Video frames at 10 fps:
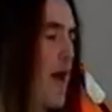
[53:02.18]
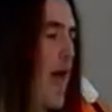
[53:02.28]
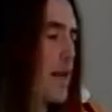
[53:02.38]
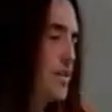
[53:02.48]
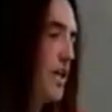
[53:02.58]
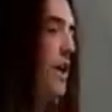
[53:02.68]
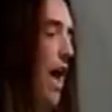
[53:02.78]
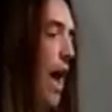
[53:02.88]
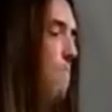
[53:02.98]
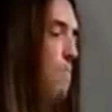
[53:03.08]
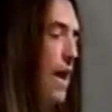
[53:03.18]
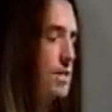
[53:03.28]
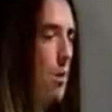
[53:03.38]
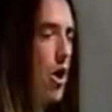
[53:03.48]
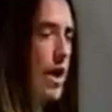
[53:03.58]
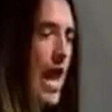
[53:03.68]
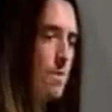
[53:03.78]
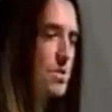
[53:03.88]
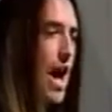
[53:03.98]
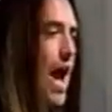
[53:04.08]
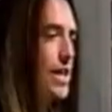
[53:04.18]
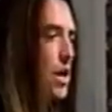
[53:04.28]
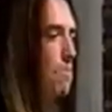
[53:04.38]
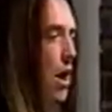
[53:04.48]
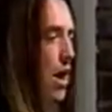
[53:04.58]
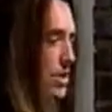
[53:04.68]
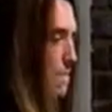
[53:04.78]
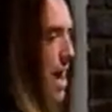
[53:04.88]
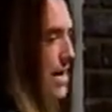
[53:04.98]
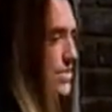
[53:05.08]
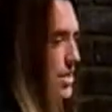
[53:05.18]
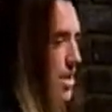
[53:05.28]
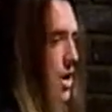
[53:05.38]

rags and baseball caps to hide their ball spots